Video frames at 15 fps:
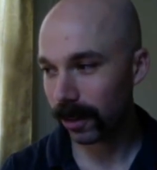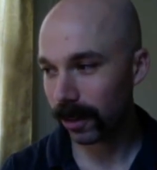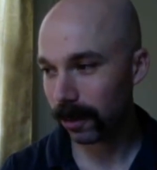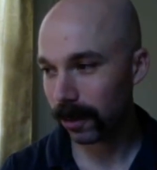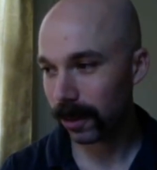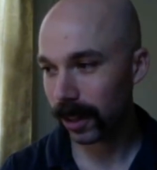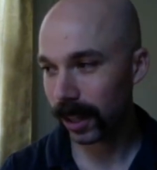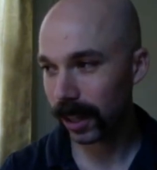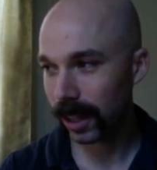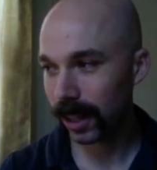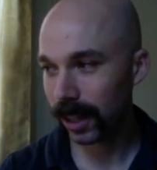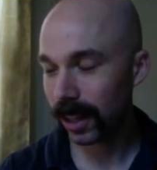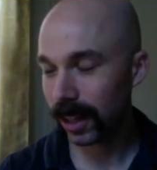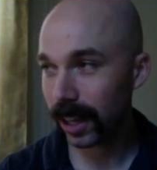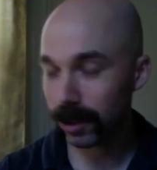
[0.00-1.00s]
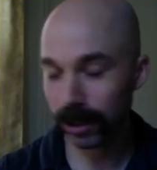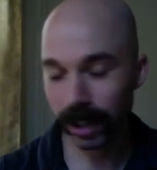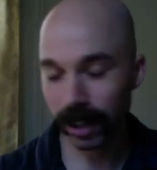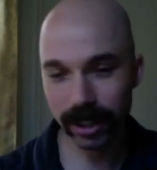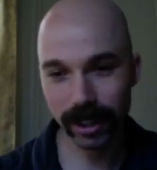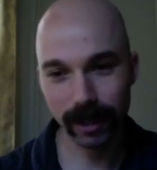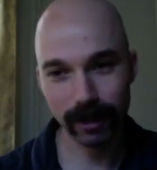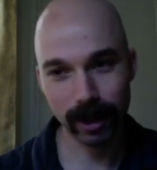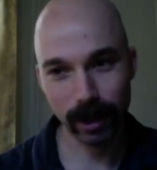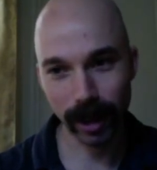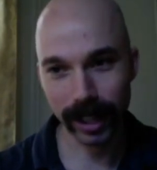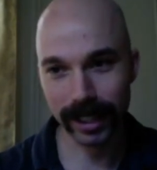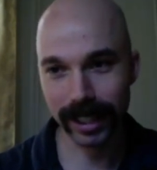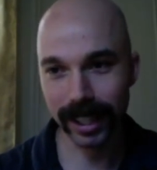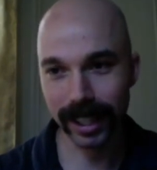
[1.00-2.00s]
the introduction of new
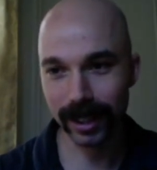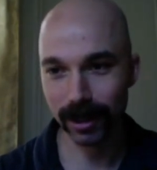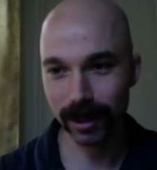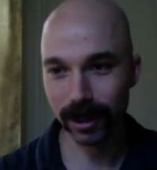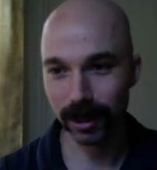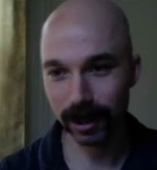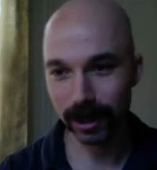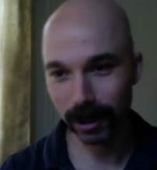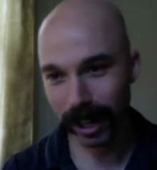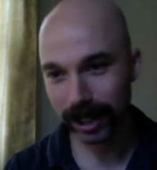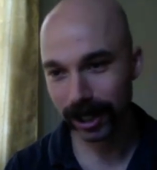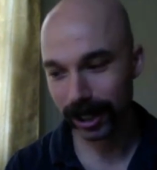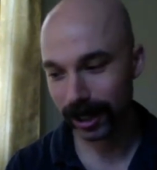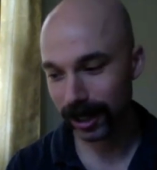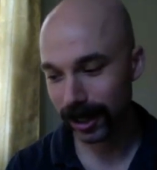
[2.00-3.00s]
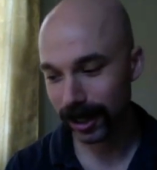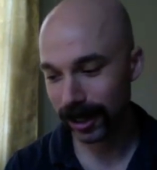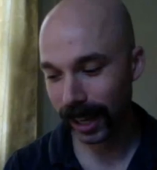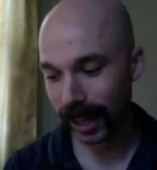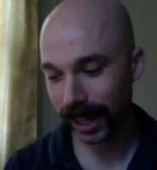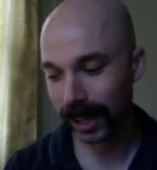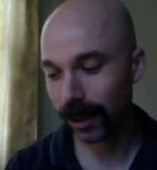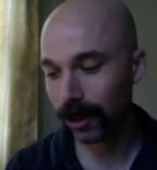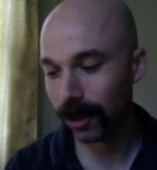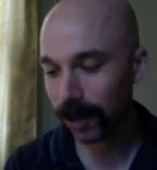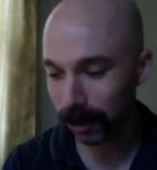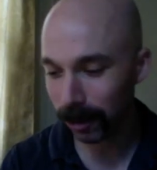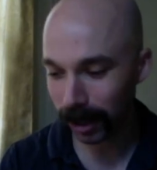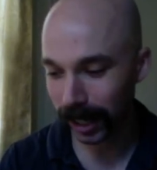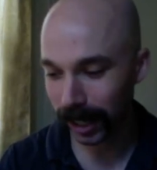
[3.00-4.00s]
ideas or new directions. That can
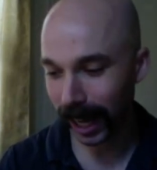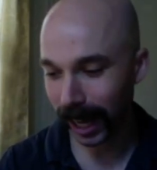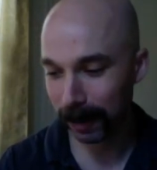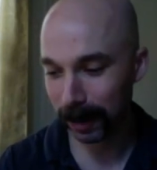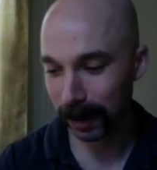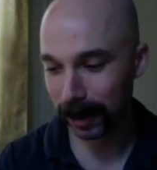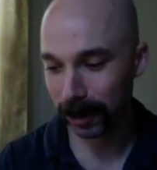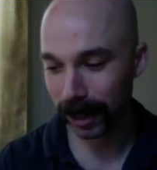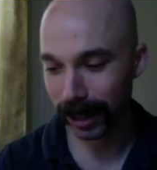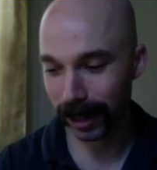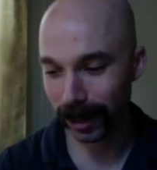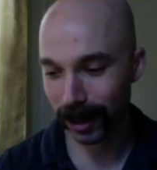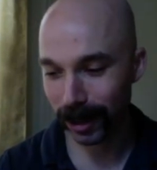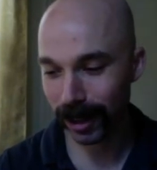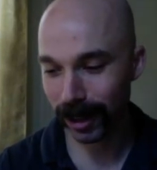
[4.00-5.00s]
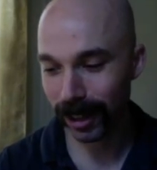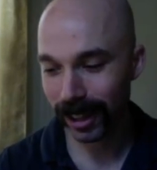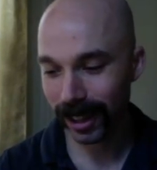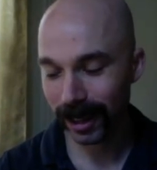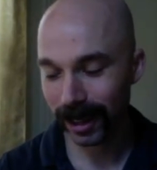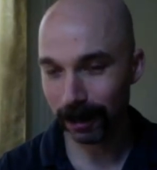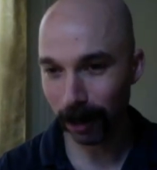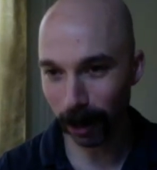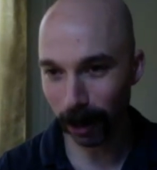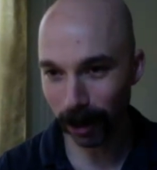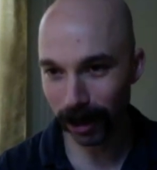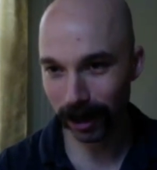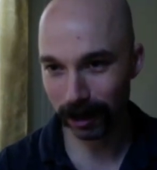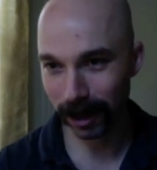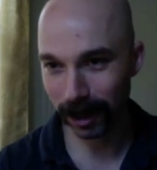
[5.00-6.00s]
only really happen with more
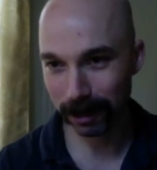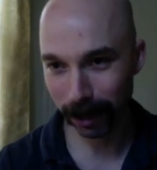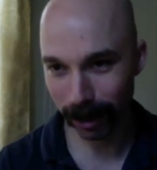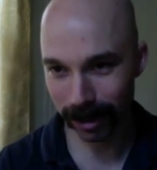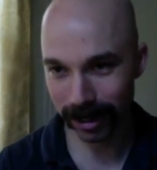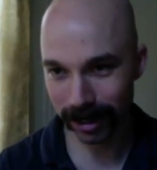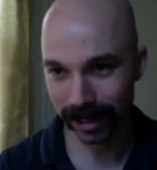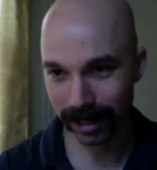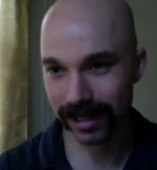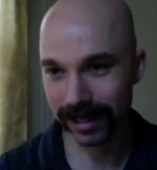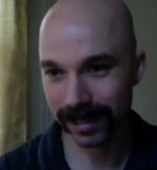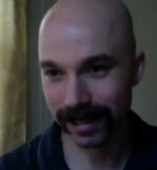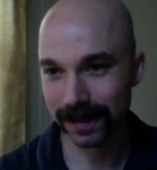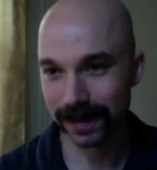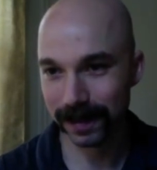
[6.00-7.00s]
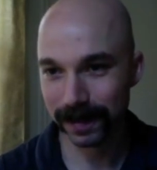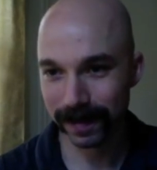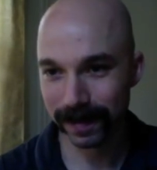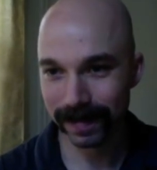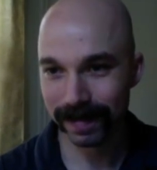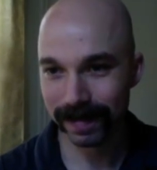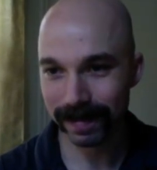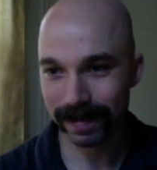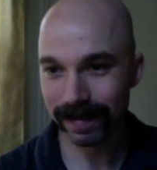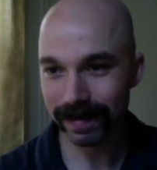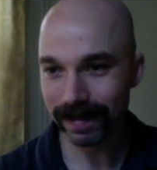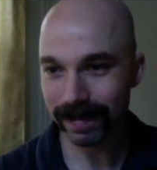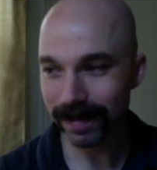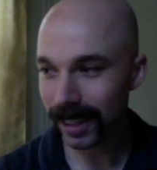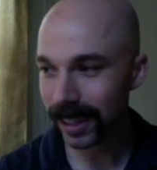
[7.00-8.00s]
than one person.
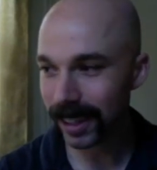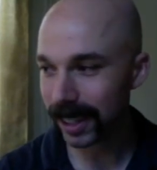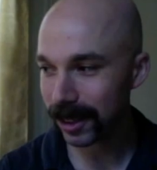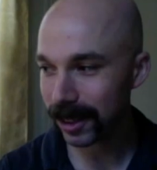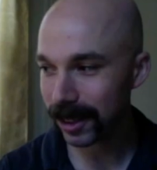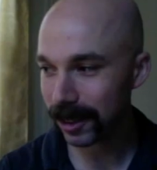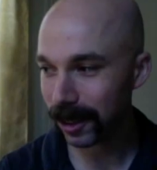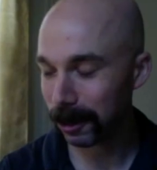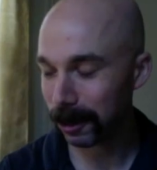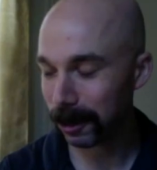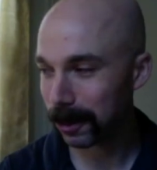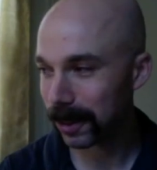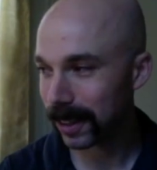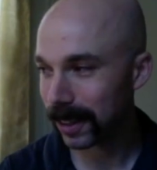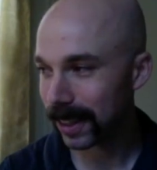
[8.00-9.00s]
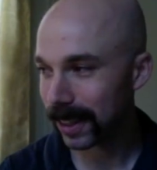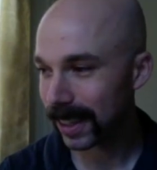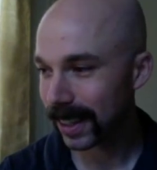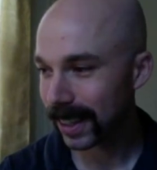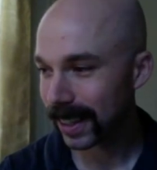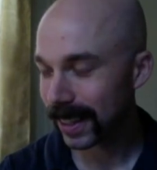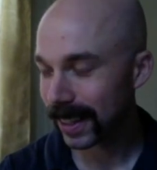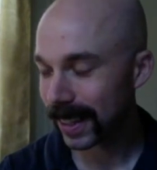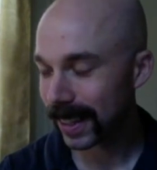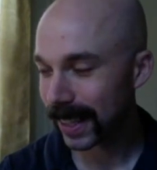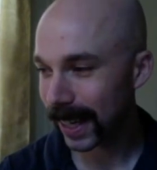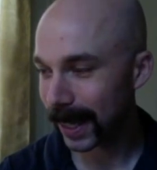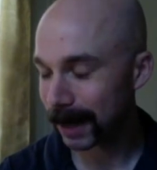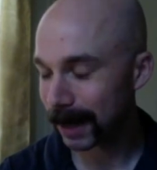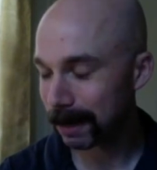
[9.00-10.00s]
And so,
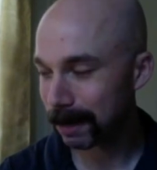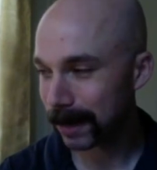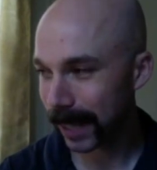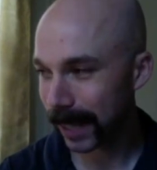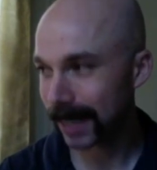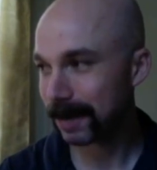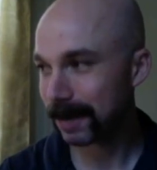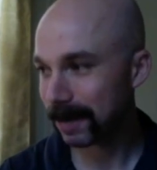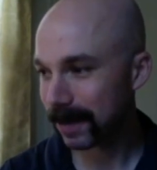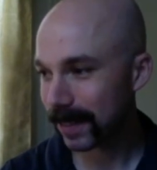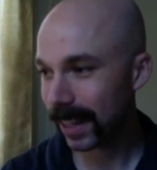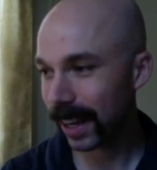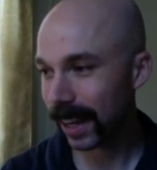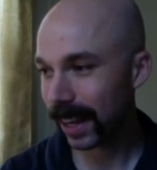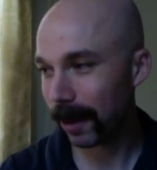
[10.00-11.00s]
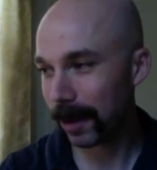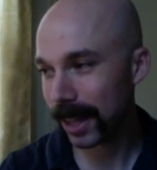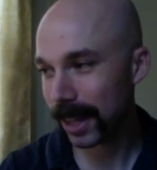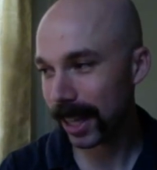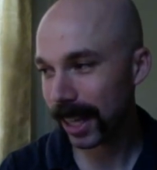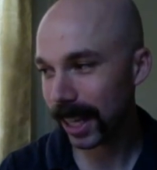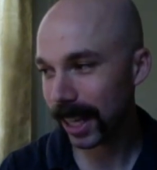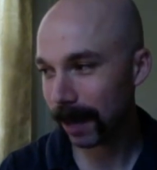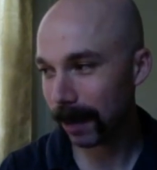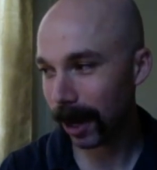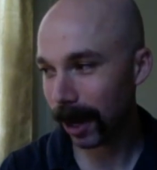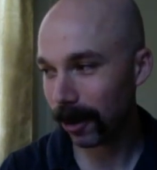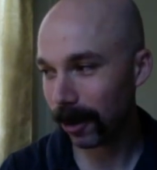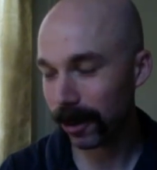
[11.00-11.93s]
yeah. I mean, thinking about